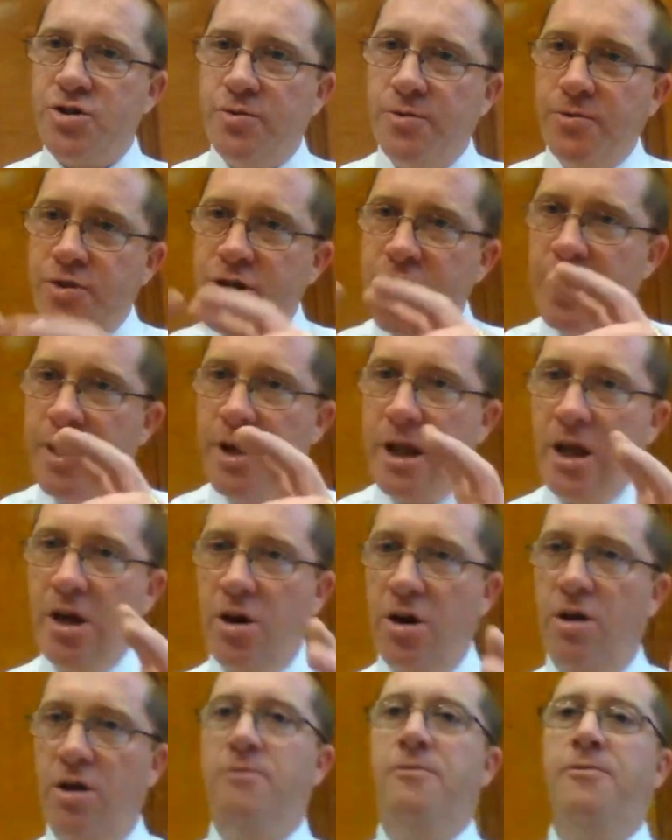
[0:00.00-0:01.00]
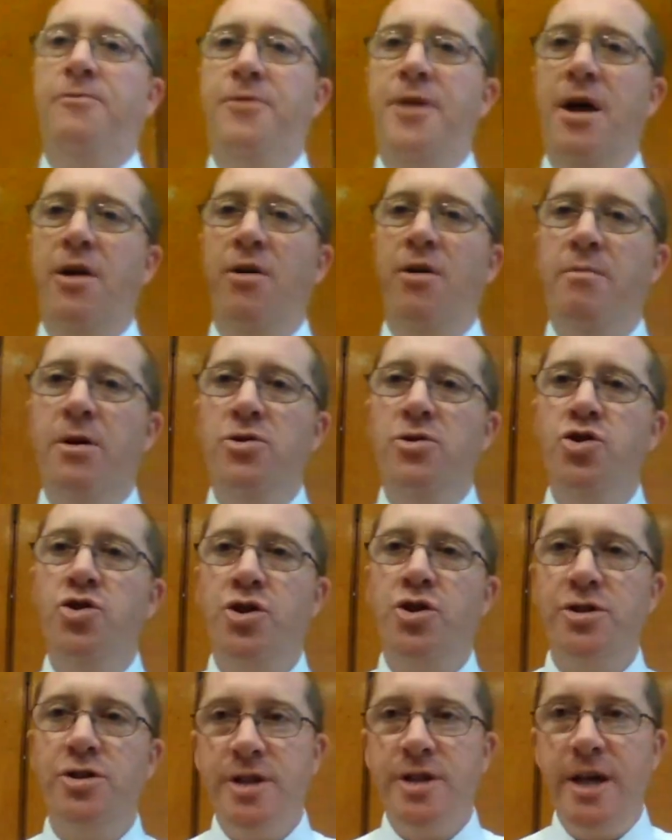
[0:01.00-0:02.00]
sort of turning off their
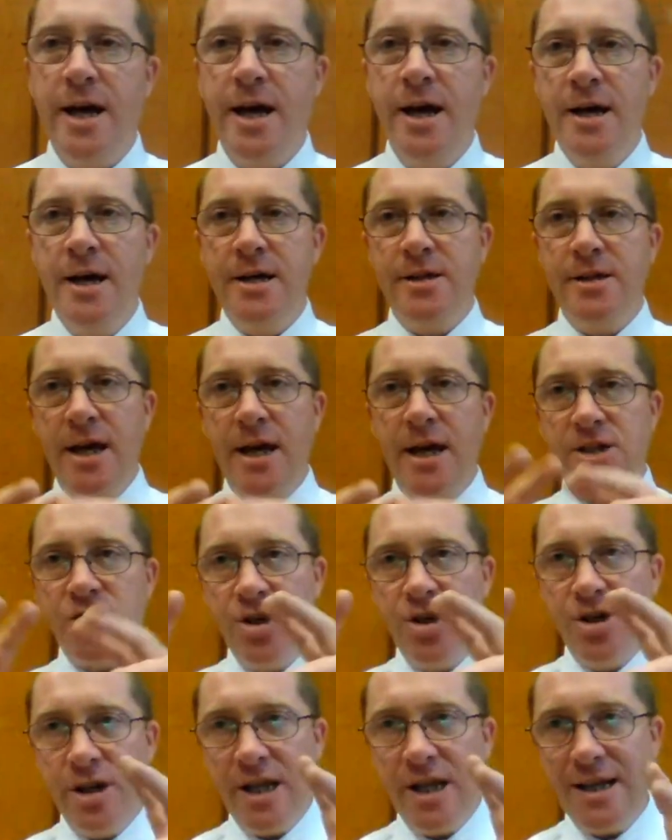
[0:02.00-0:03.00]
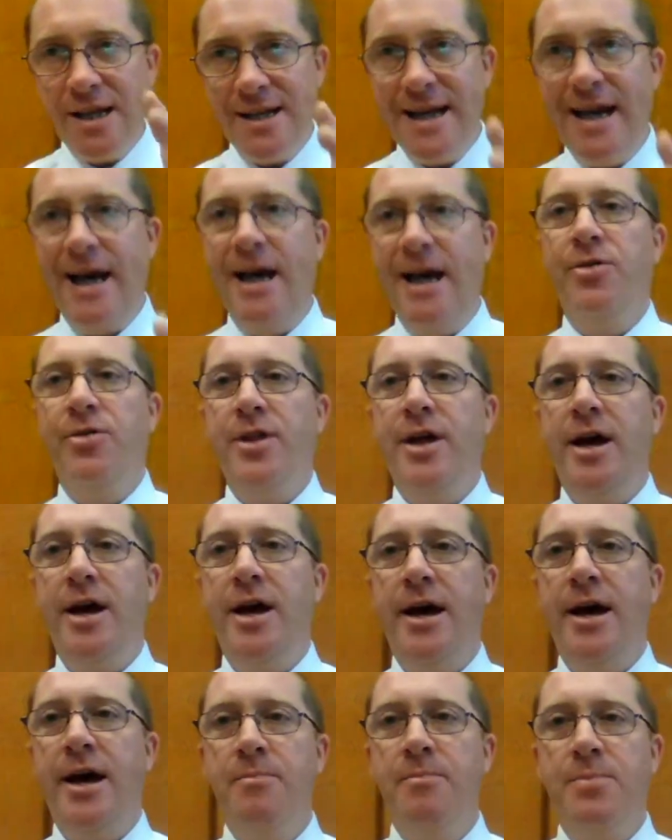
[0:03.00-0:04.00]
emotions. They're turning down
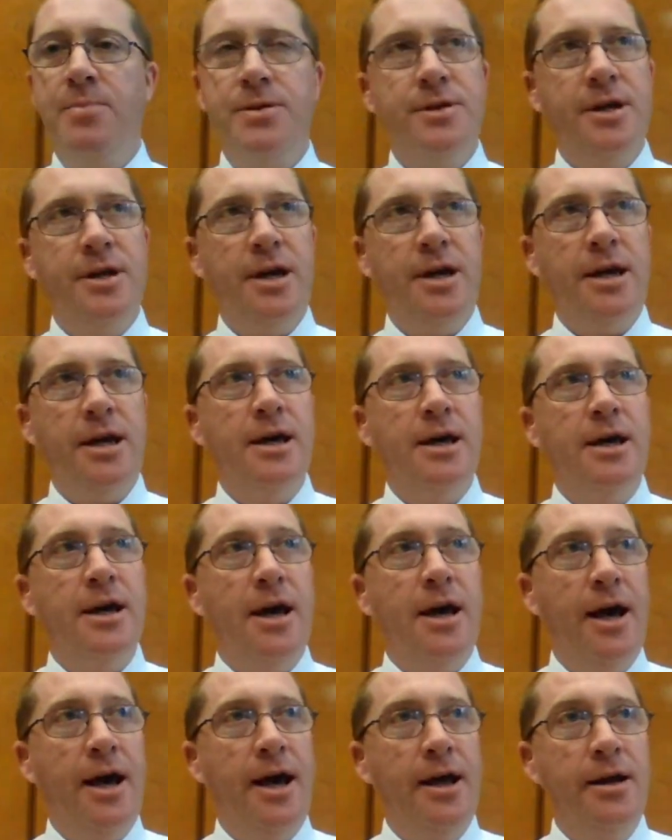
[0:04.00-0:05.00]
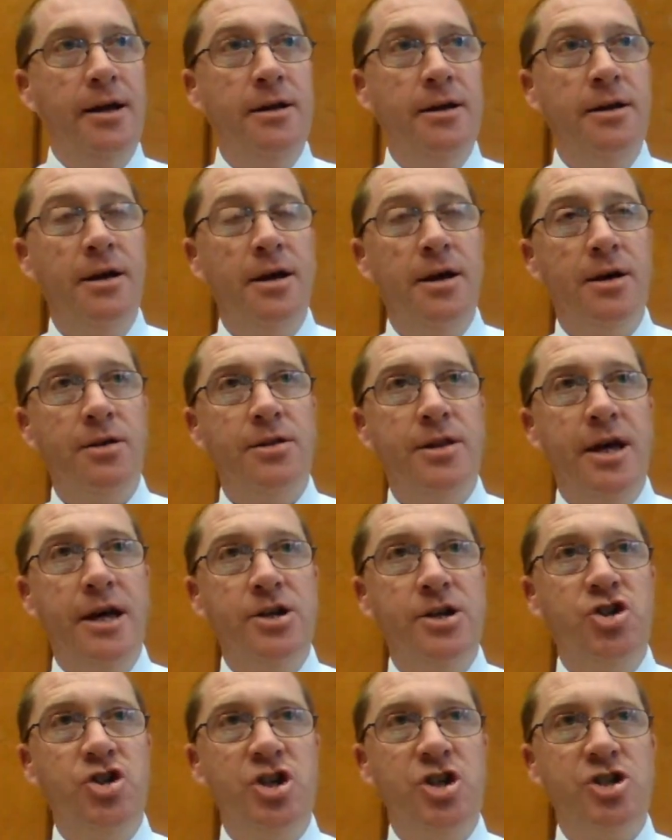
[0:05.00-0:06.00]
their empathy, and
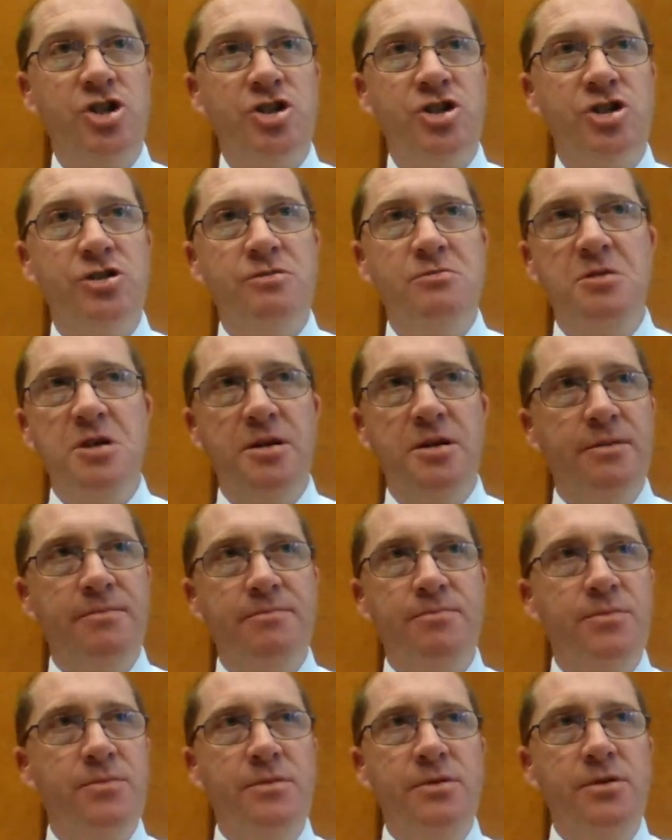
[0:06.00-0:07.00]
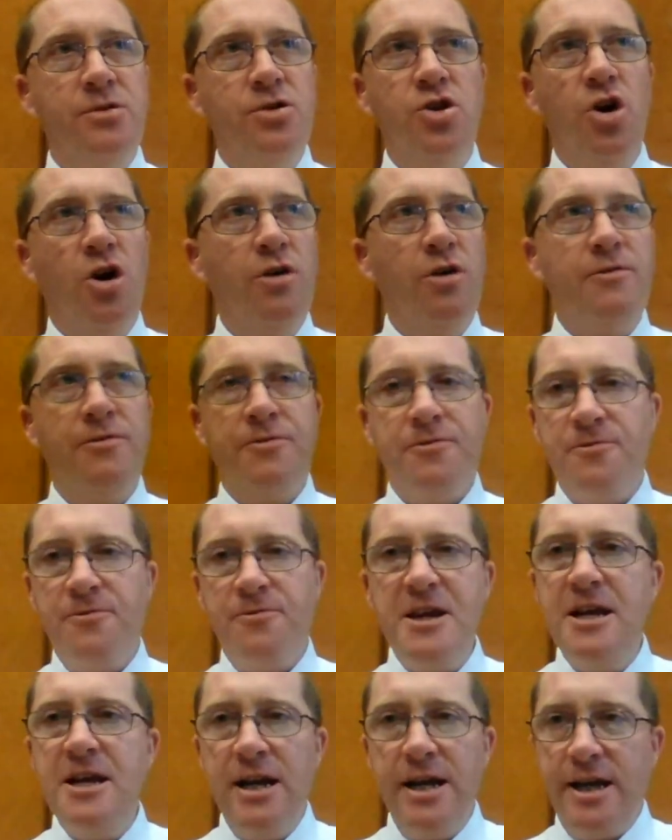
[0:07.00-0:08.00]
they're just not
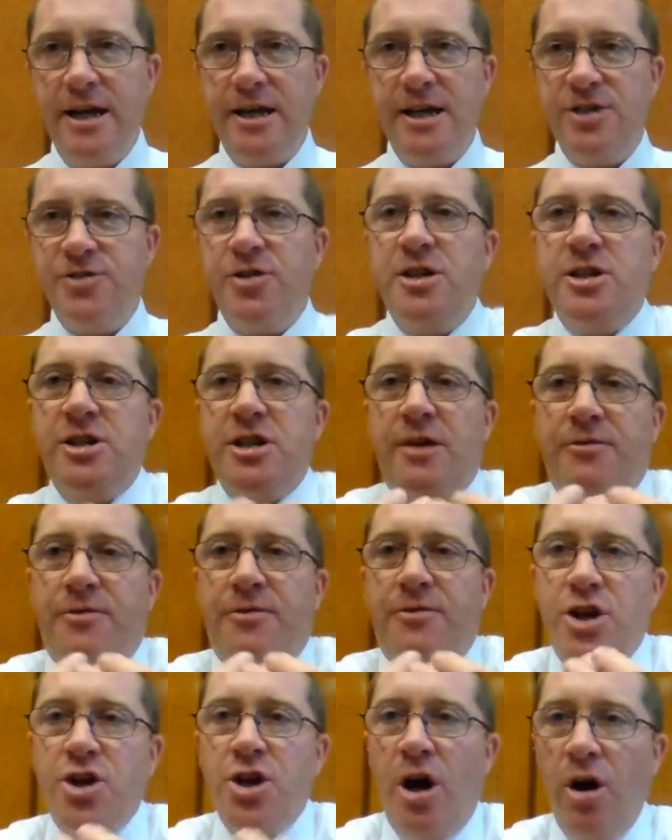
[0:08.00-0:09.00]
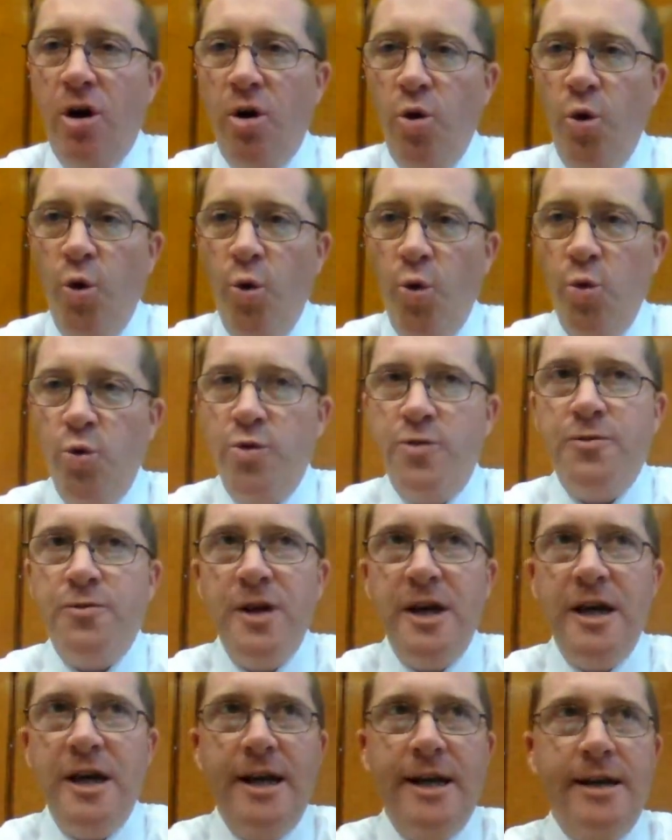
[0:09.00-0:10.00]
feeling. It's a very cold
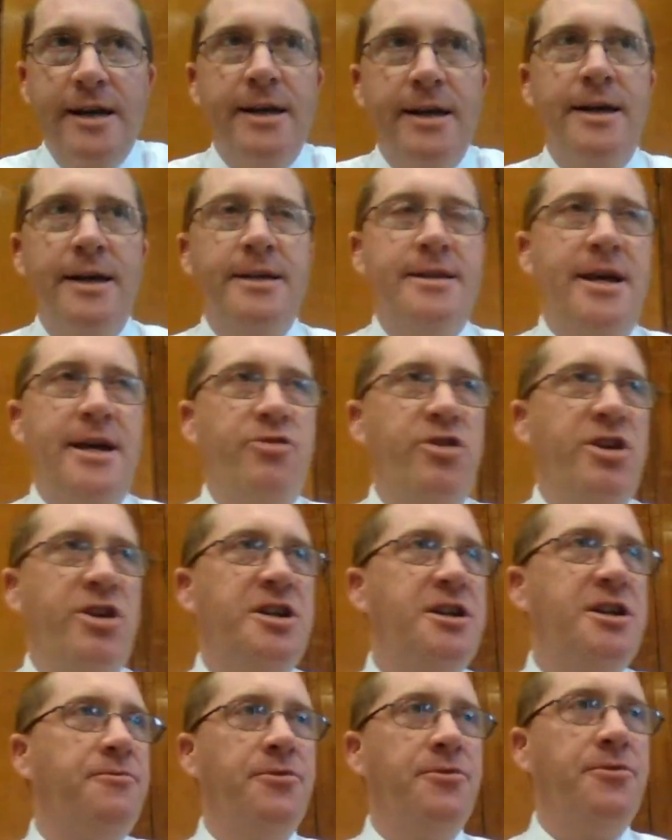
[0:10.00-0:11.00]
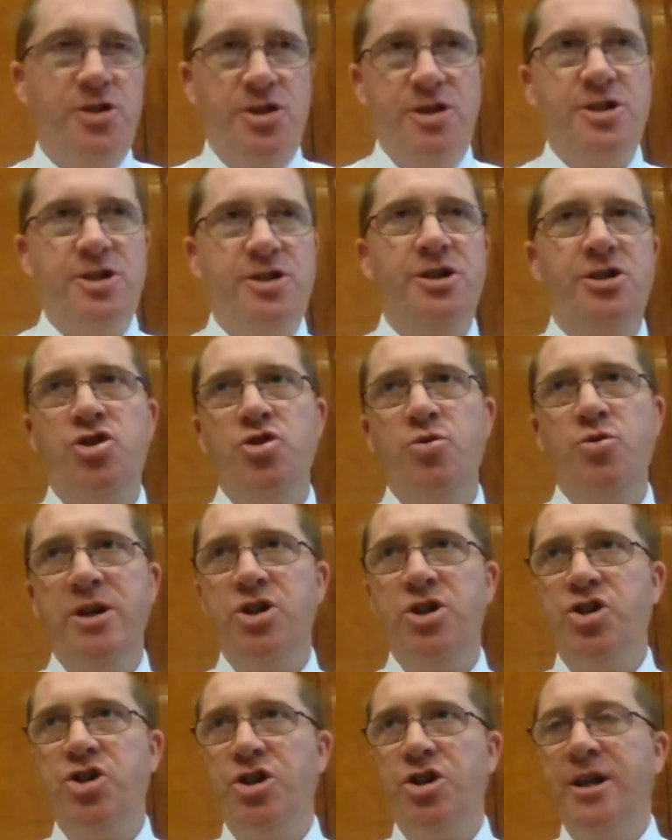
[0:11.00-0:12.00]
feeling. They're indifferent to the
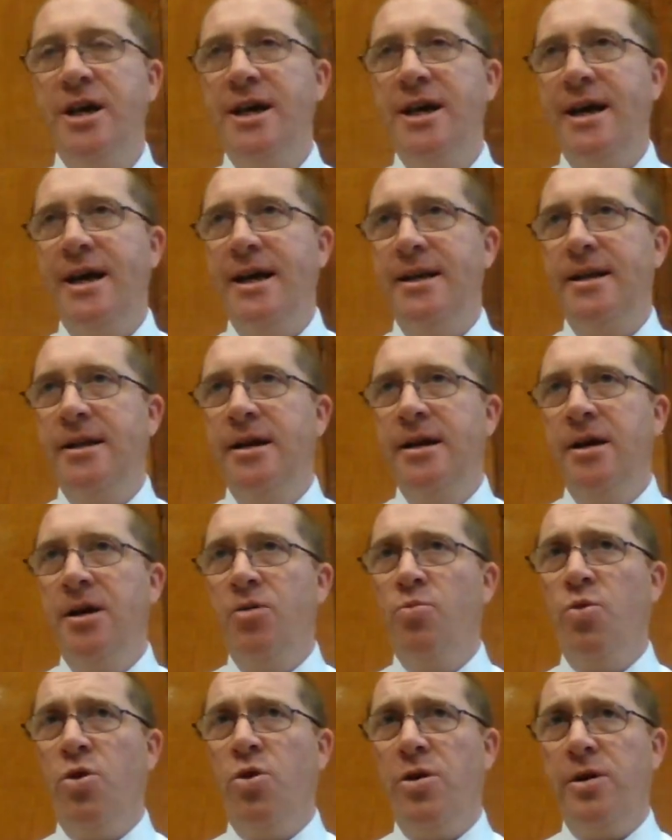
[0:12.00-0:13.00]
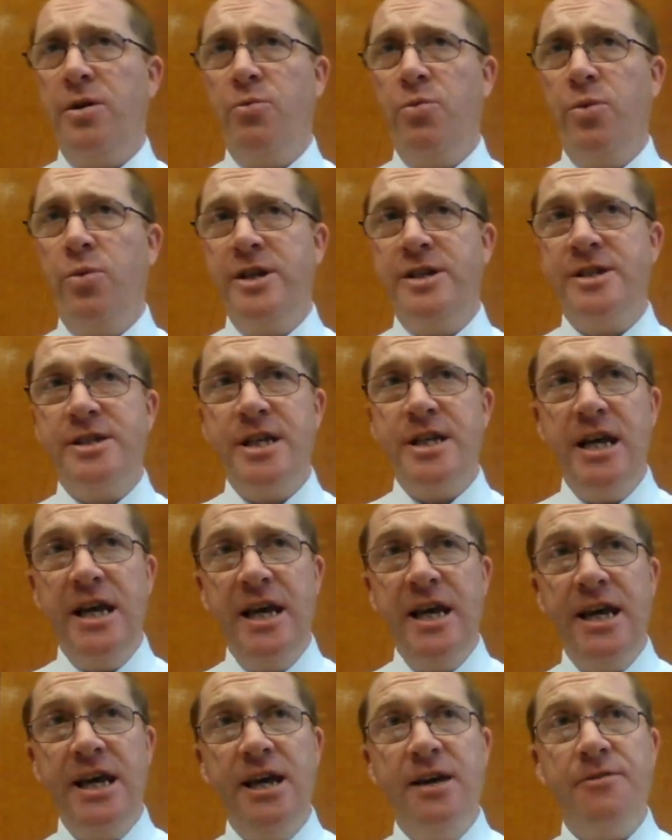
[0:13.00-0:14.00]
situation. And what we see
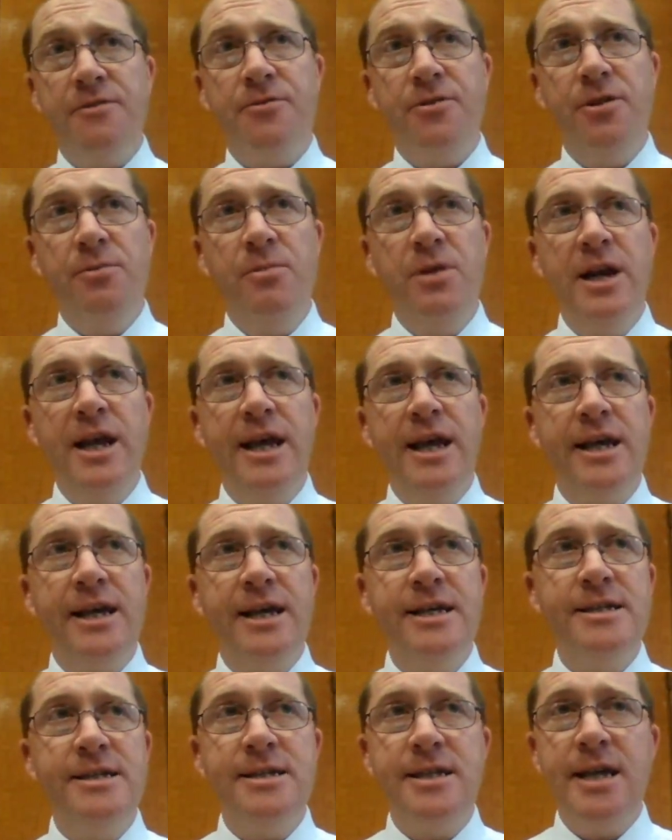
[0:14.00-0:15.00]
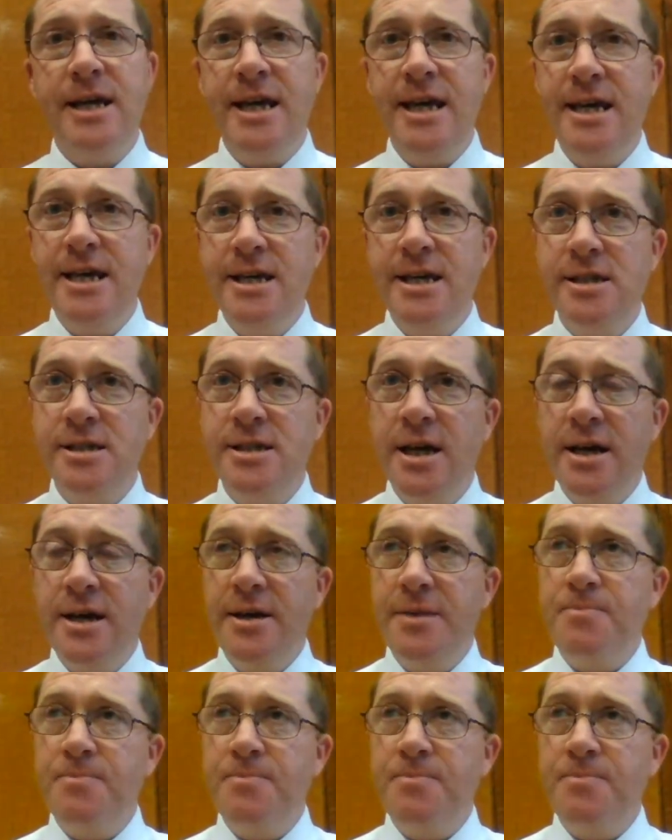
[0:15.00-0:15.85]
here from Link is that he is